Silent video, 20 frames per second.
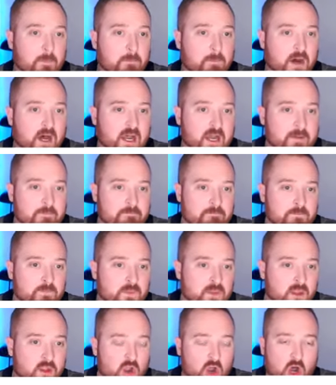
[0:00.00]
But
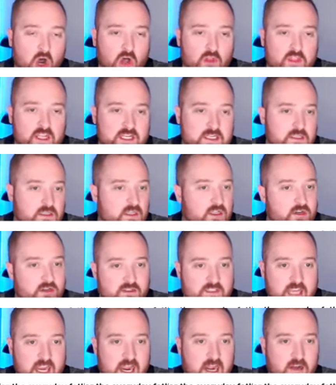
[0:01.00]
all these
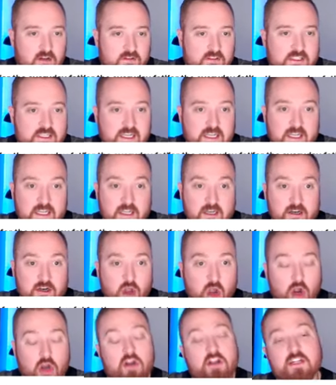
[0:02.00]
little towns in
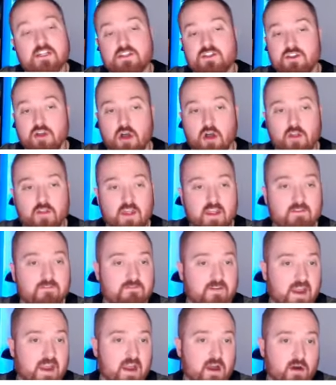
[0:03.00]
Arkansas, they
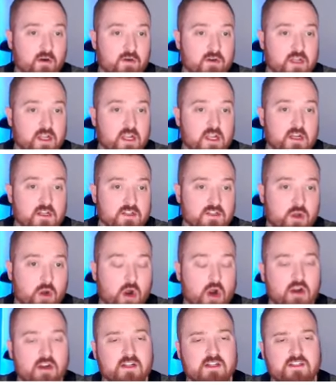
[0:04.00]
found so
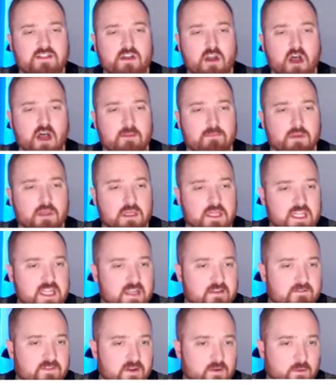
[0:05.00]
Arkansas, I
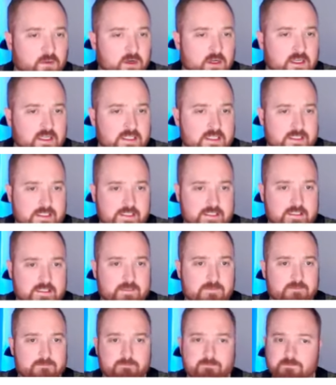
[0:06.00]
believe it
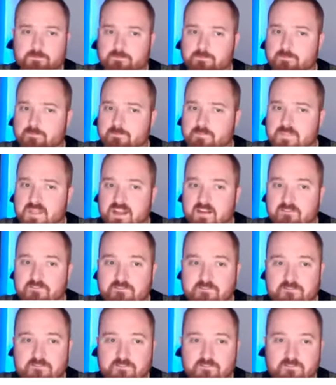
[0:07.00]
was
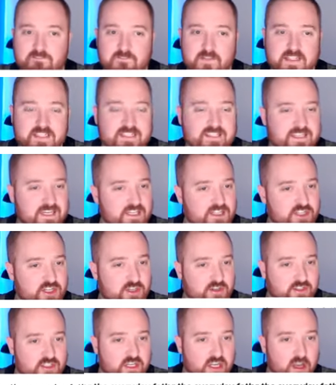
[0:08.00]
six
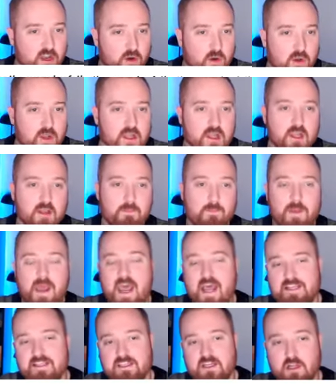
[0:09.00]
years ago,
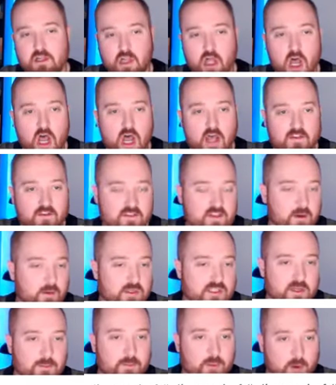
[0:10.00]
passed a law that there
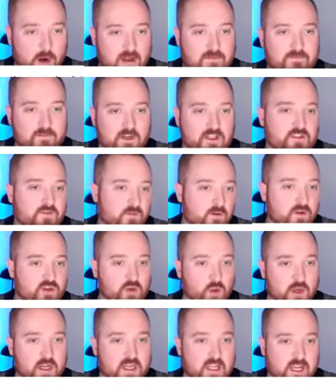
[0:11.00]
was a preference for
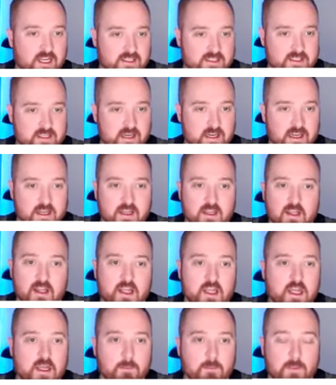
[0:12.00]
joint custody.
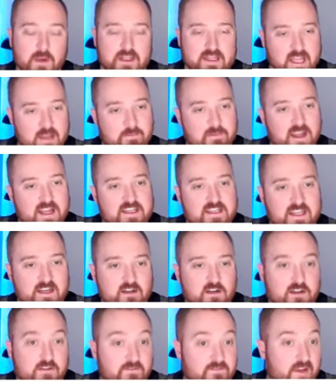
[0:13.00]
But they
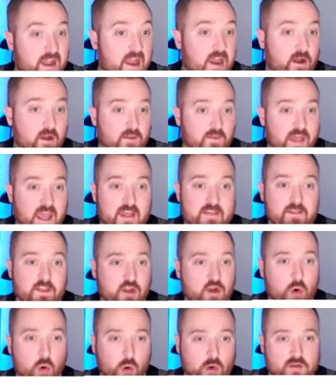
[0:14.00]
basically found that the
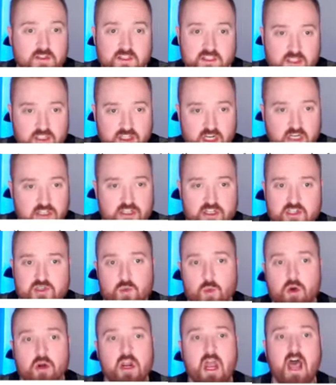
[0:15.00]
courts, the judges
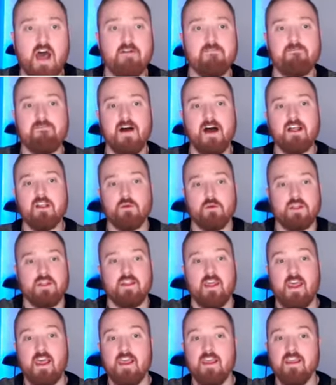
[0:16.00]
were not
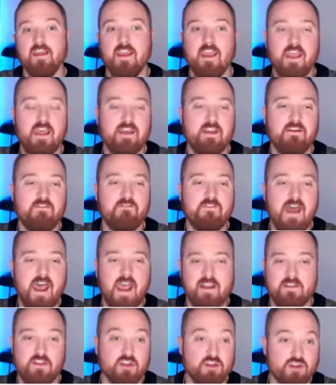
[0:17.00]
following that. And in
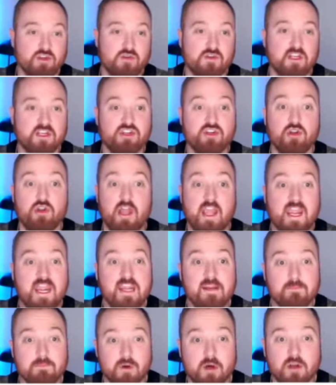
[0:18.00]
fact, the judicial
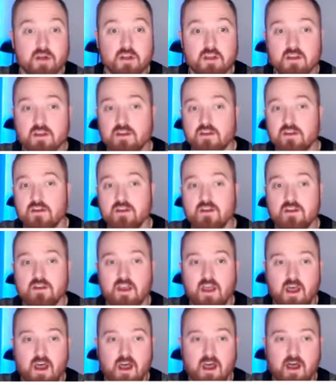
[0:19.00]
handbook
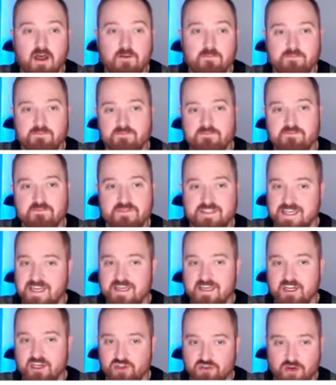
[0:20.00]
um,
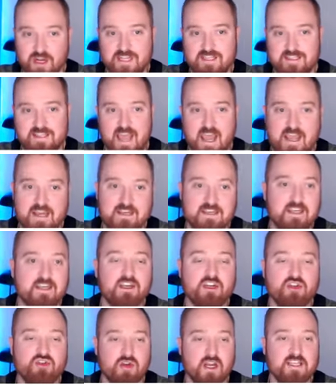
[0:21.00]
didn't address that,
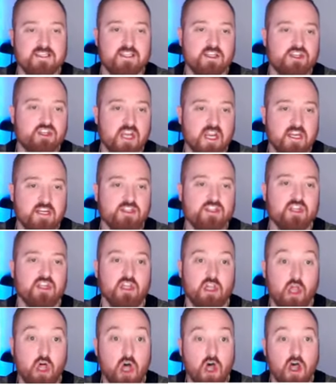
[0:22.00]
didn't address the change
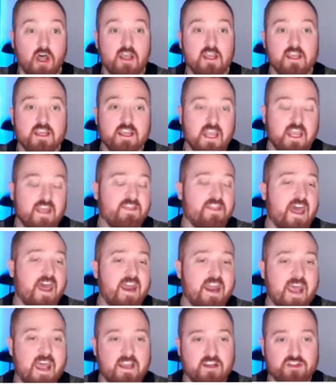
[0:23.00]
in law. And
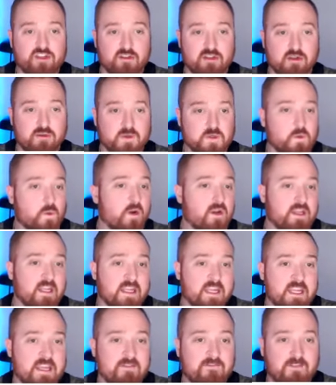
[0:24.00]
that actually was one of the
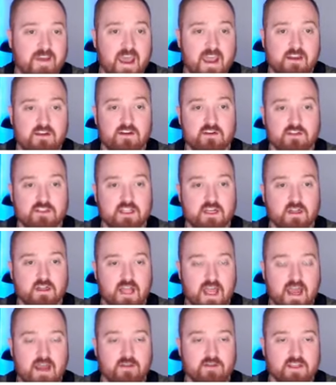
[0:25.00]
key factors that
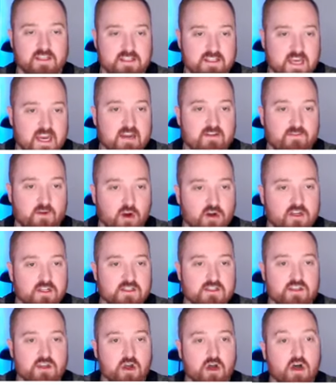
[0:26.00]
allowed the state of
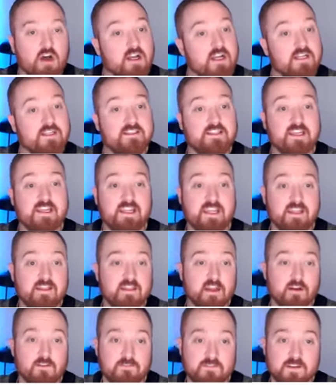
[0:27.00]
Arkansas to
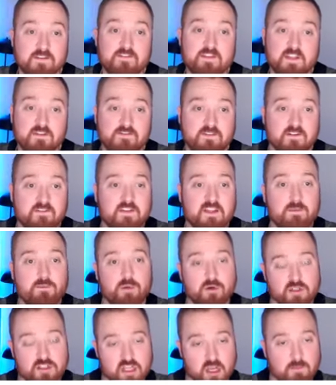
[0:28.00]
get their 50 50
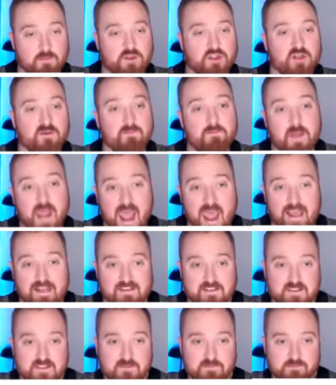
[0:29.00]
presumption
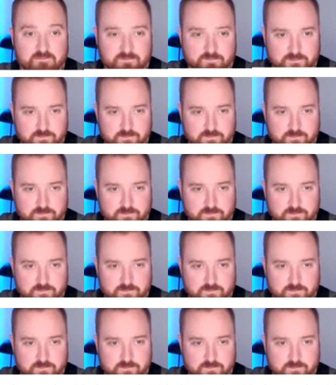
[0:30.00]
passed.